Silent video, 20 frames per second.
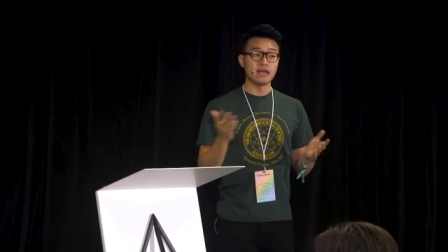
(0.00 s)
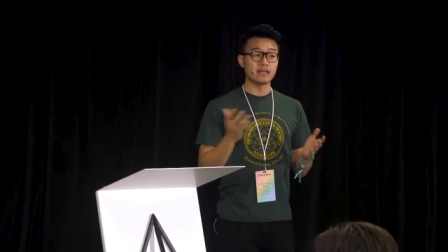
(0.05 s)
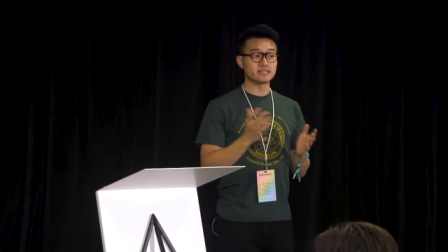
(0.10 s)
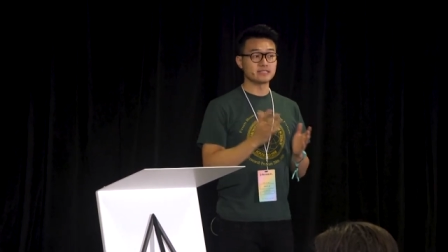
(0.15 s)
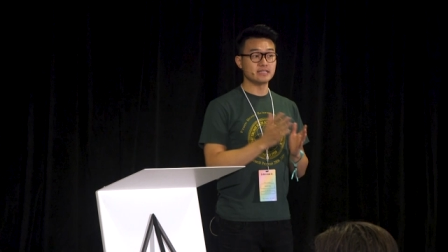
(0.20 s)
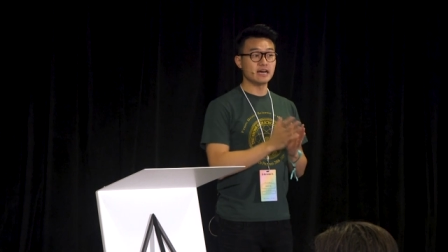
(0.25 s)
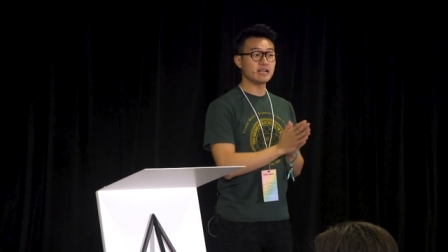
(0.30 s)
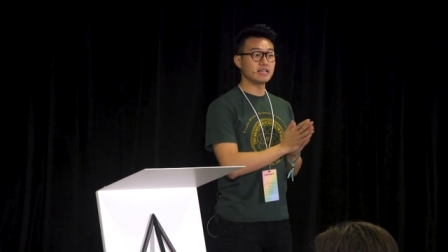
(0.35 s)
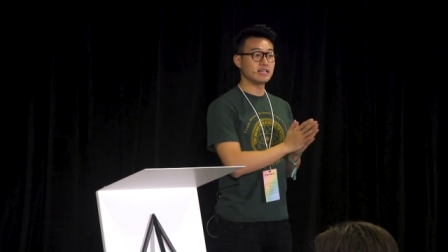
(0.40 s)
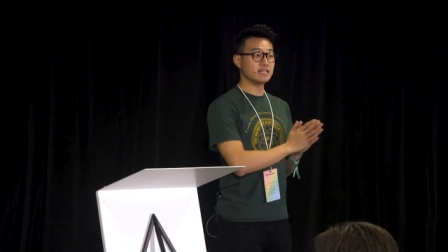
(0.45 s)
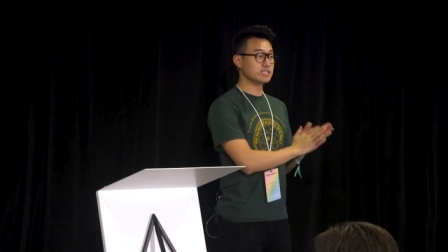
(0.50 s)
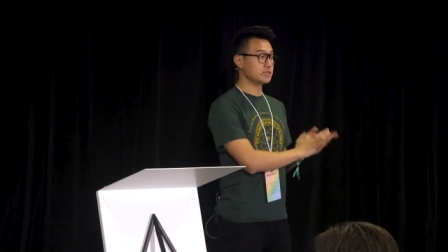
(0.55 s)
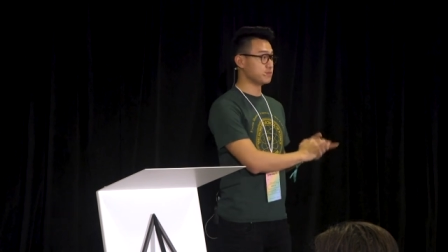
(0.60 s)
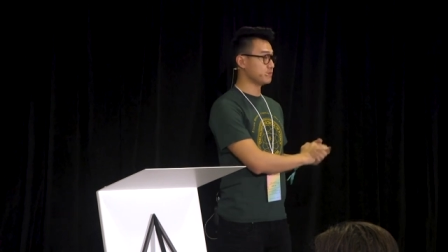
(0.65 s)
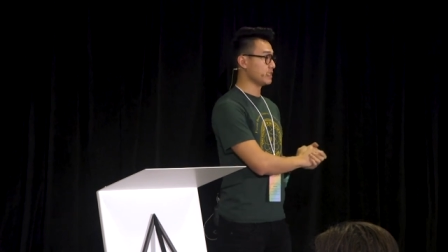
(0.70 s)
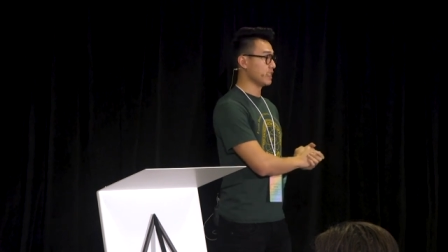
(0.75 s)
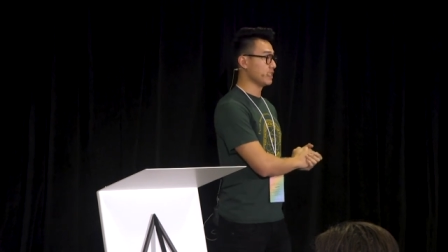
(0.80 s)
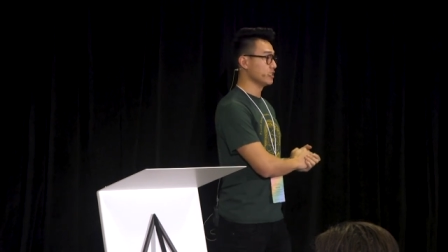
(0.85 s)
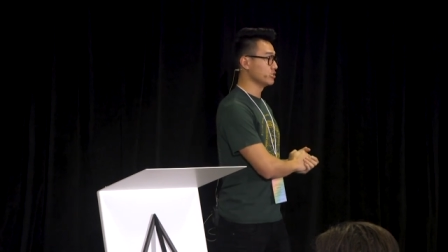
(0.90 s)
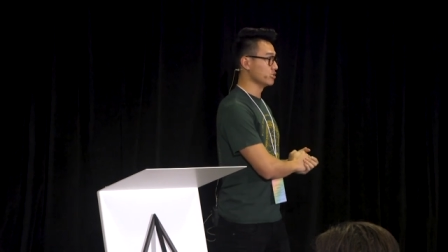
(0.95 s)
It's not
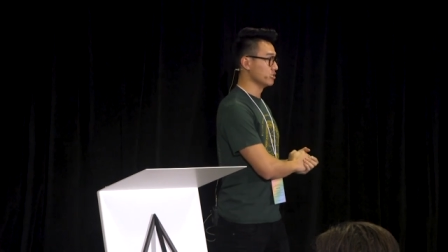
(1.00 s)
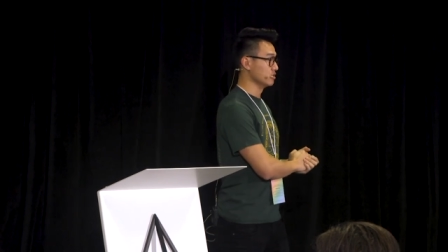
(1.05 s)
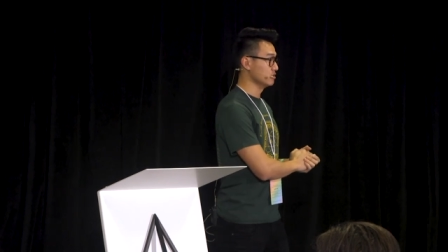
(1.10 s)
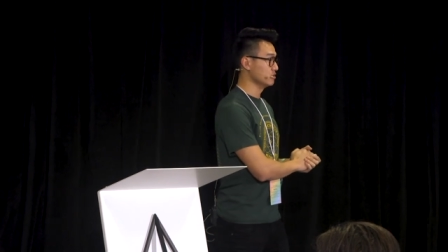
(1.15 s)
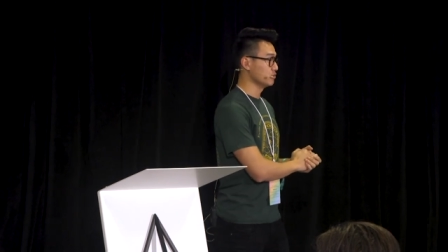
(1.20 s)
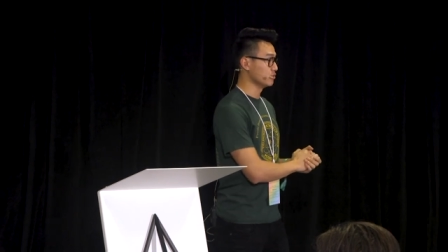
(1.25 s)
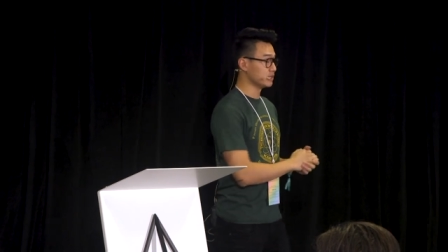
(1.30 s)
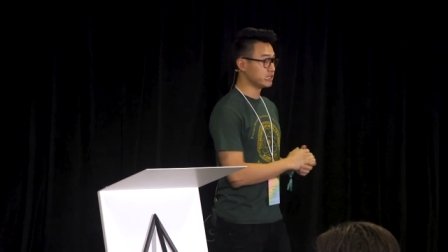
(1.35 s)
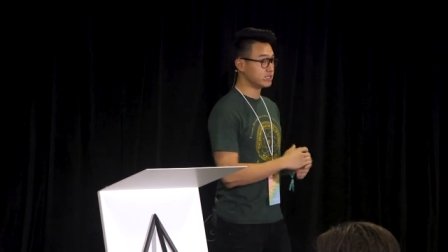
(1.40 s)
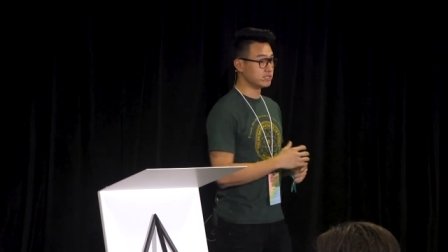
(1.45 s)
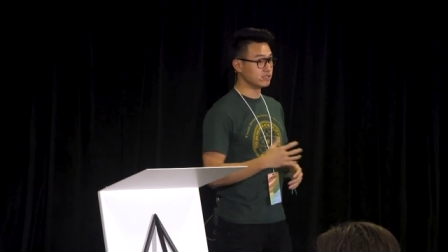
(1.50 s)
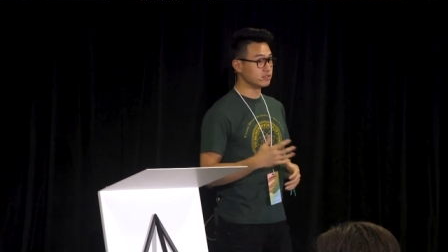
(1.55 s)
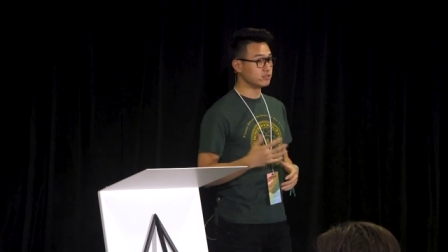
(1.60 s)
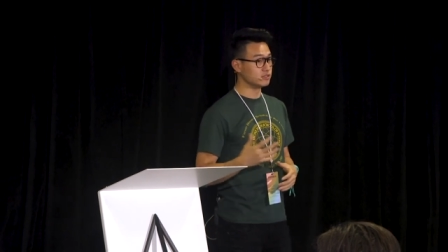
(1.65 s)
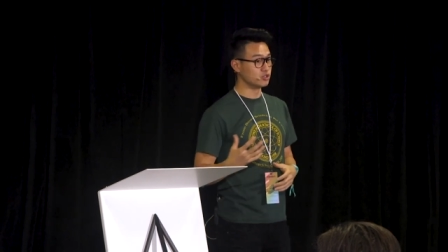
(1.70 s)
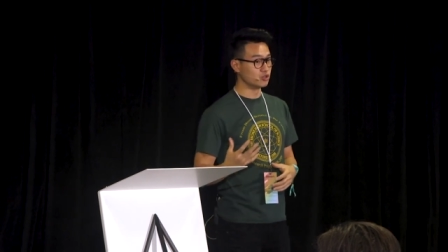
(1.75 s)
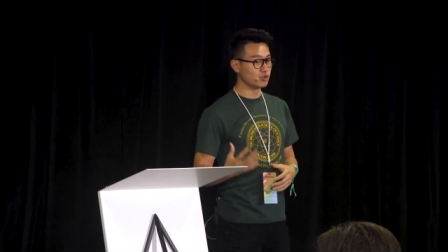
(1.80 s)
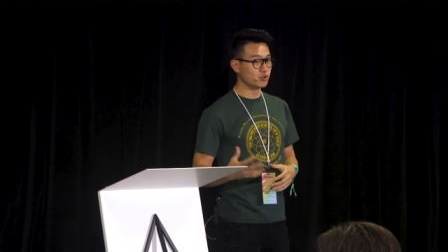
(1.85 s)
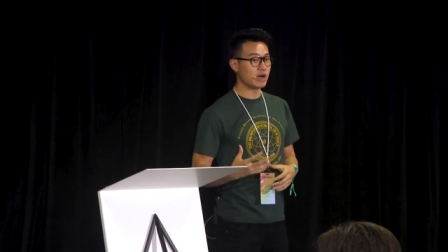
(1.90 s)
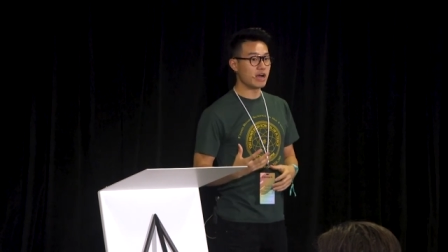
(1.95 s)
insubstantial. We still
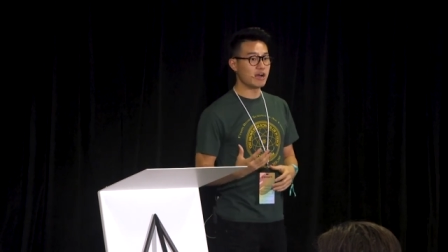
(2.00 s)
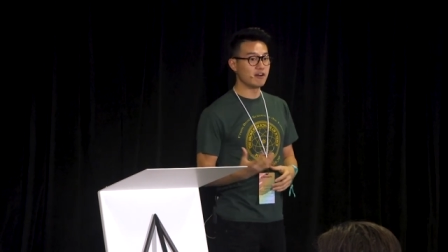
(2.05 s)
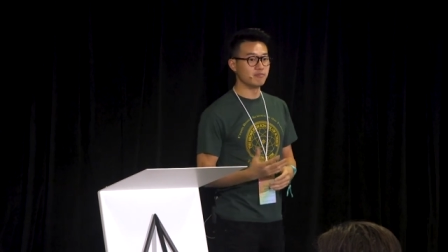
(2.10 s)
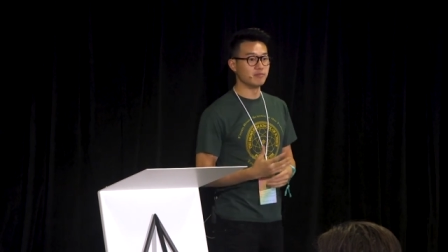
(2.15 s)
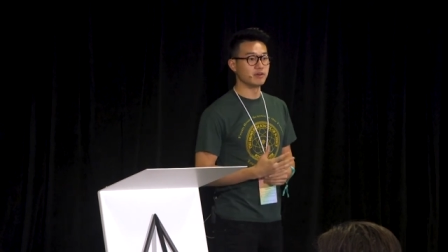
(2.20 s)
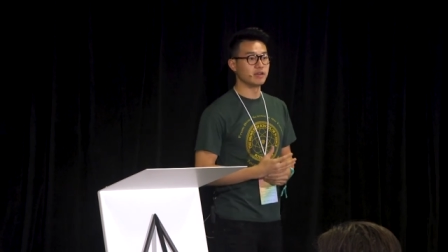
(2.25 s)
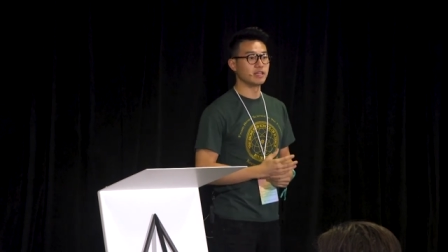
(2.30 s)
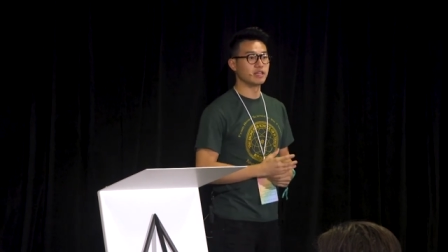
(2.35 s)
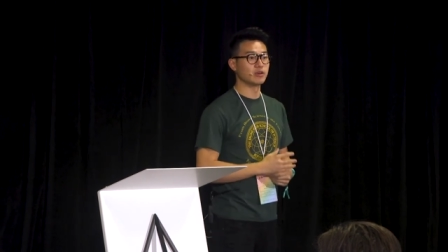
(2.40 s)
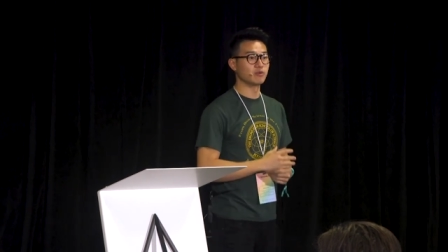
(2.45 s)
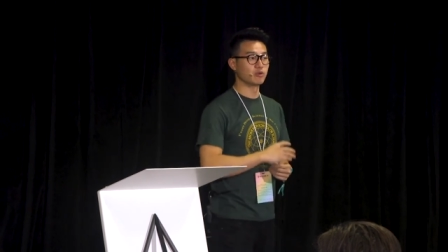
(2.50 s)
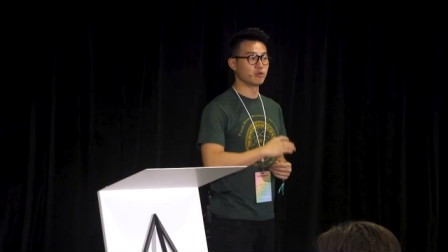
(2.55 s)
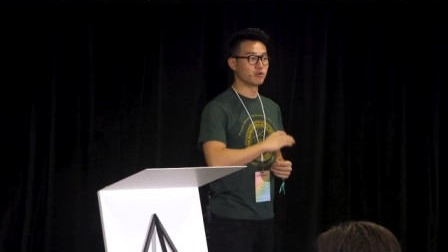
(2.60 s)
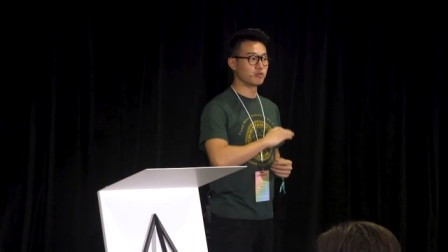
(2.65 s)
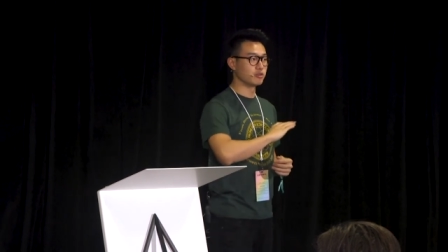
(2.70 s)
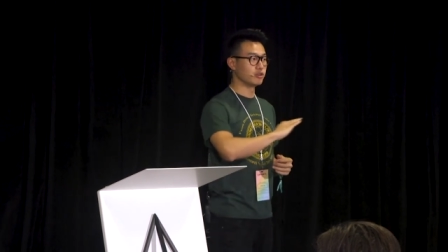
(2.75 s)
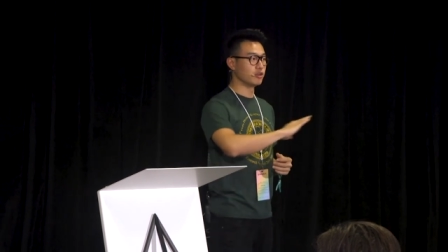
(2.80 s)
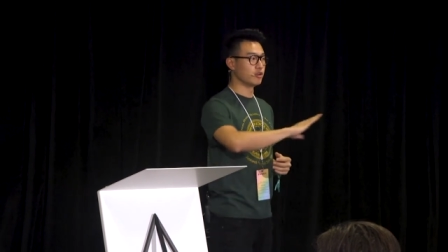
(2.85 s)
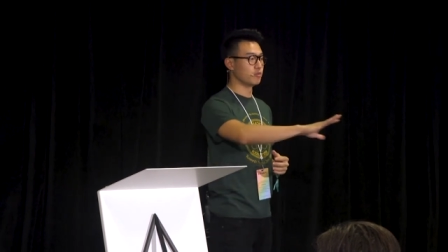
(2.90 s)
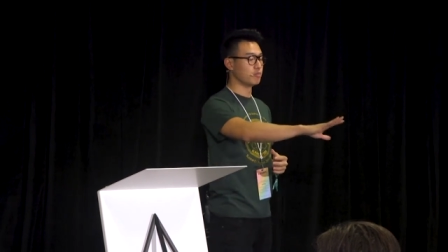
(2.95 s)
do have money that
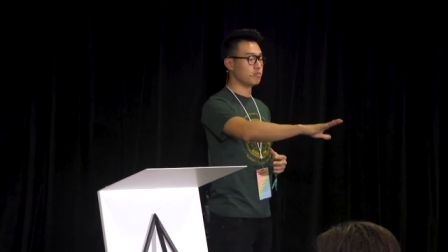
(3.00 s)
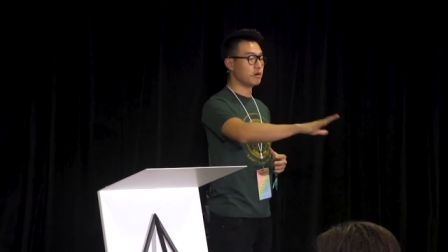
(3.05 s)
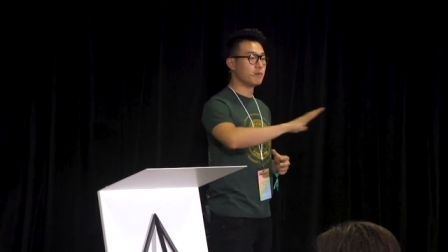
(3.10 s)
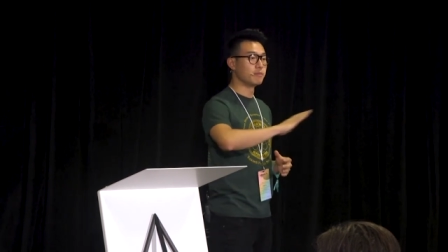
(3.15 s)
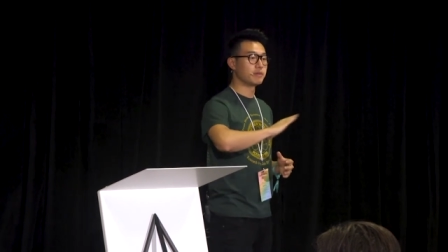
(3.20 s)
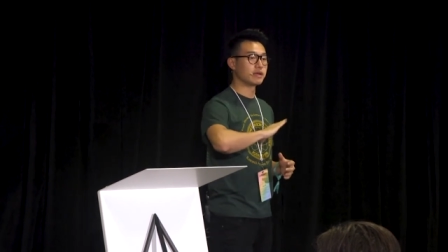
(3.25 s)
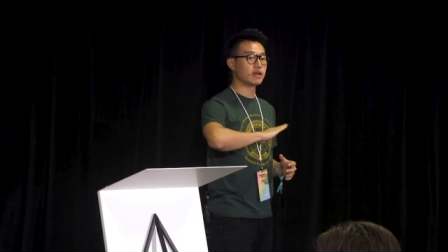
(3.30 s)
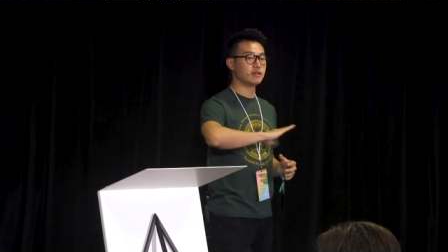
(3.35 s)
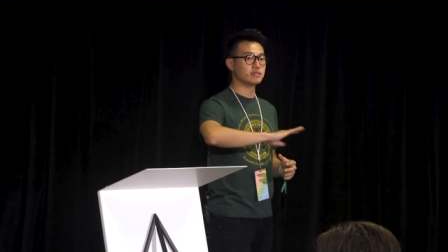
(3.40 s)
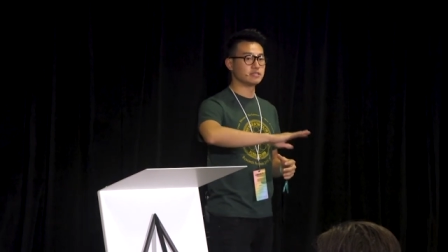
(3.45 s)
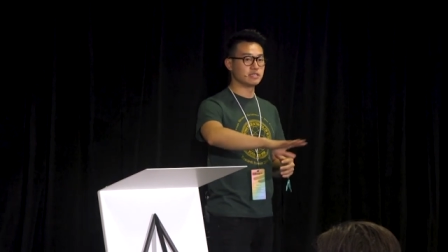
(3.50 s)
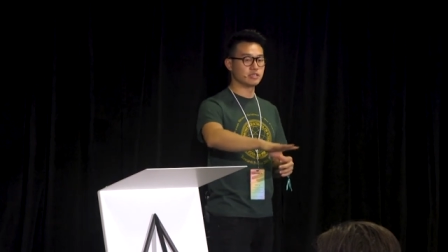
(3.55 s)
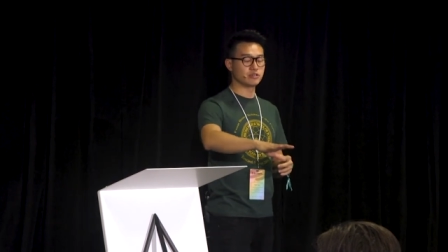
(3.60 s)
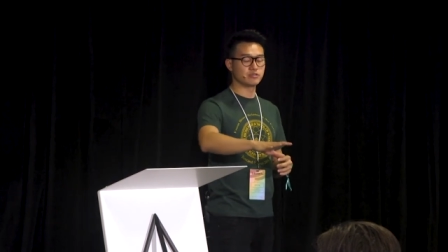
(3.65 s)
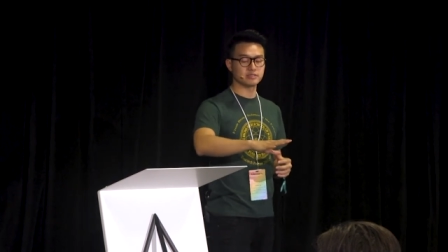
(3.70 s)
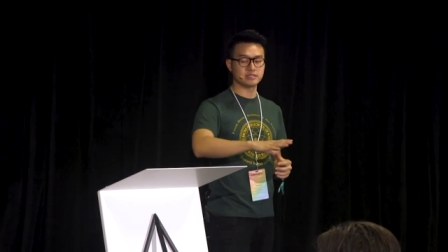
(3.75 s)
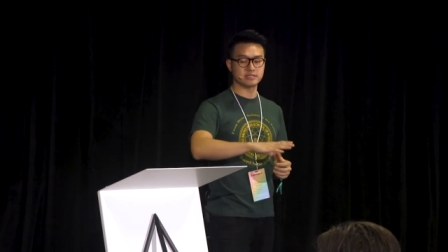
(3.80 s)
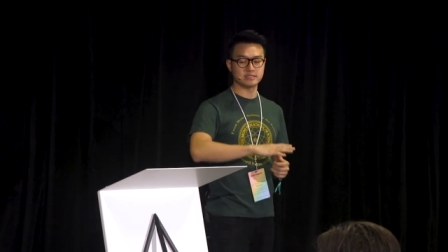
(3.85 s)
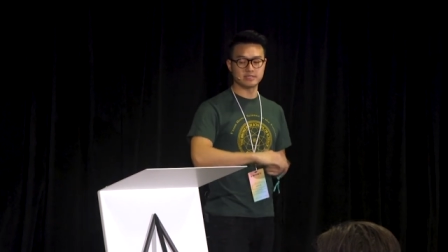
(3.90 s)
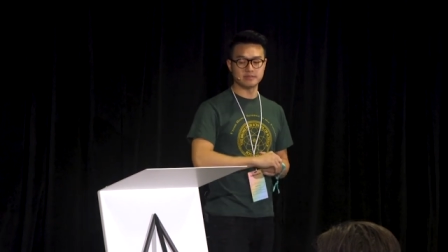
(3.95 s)
we're you know, pumping out into the
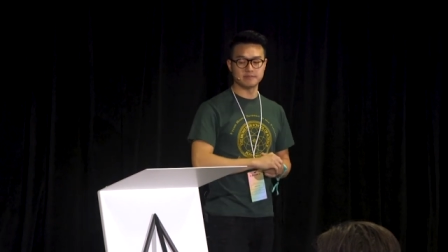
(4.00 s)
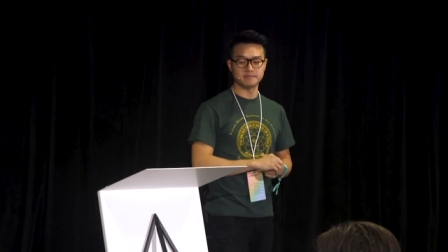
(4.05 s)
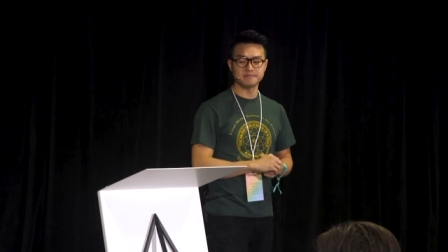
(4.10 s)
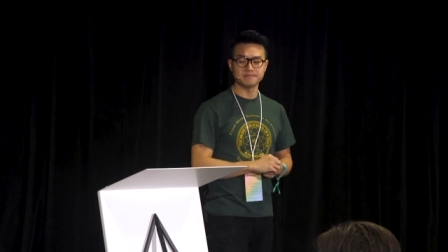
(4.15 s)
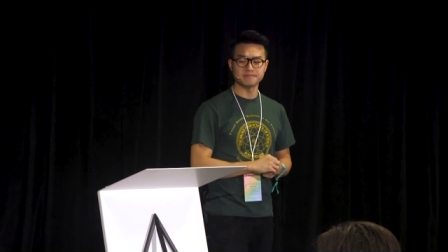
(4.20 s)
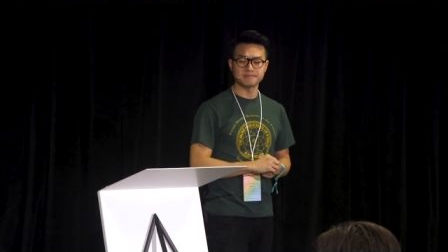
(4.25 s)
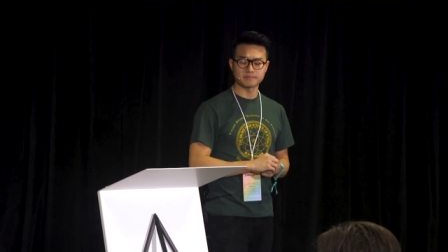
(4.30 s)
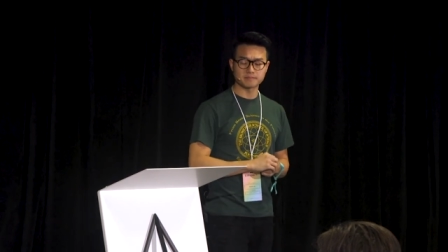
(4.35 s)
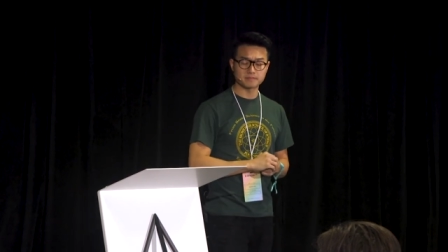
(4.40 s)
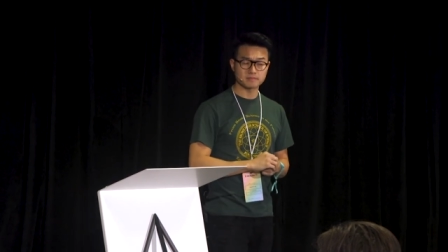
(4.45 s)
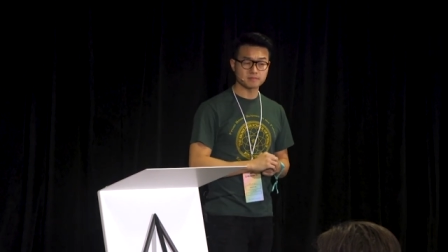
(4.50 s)
ecosystem.